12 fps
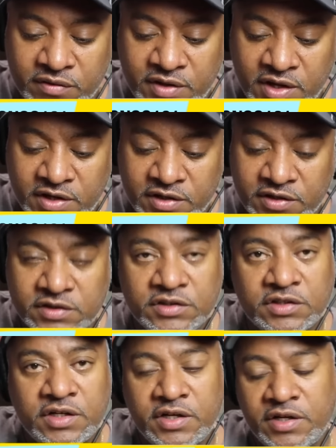Then
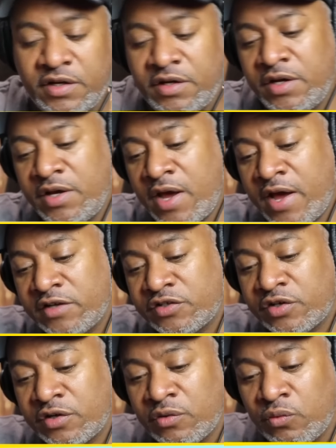he asked
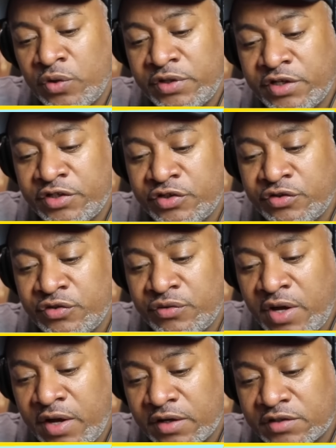her, what did you do
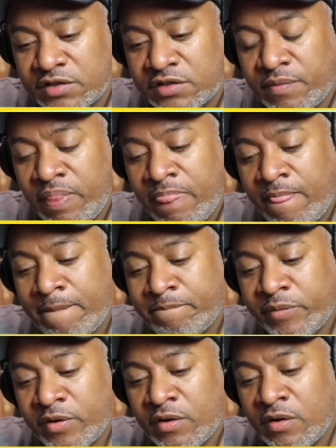next?
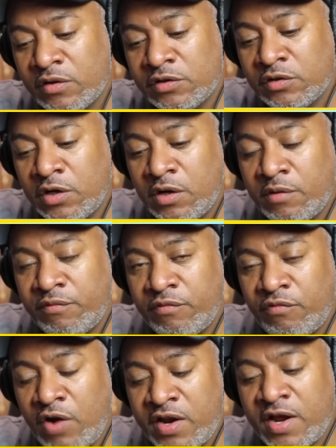
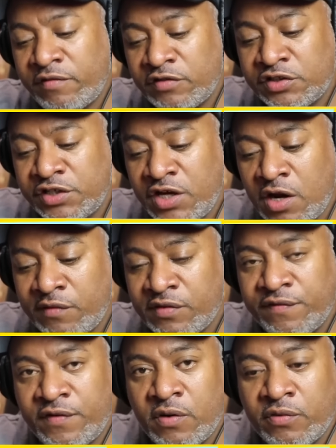Right after she got off the
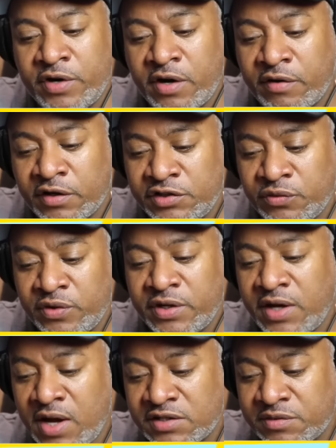phone with Eric, she went and
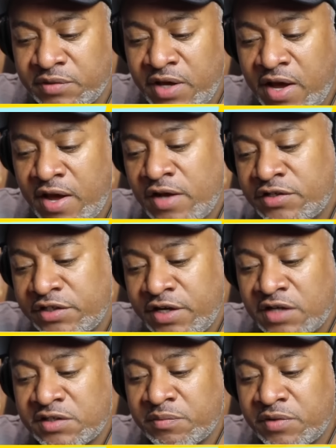got some gas, she
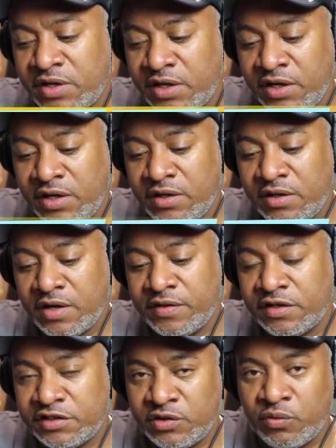got something to eat, and
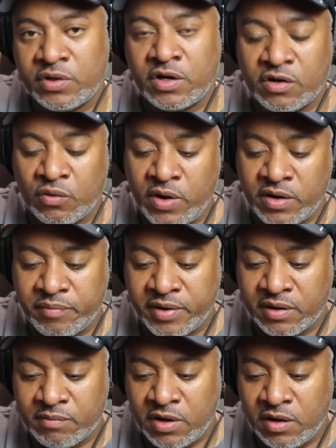then she went on her way to
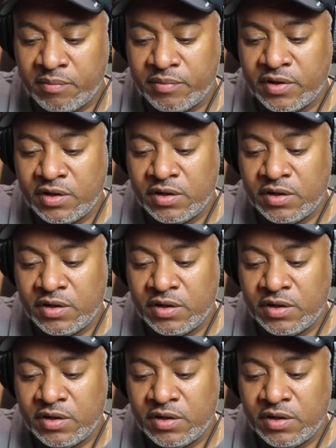pick him up.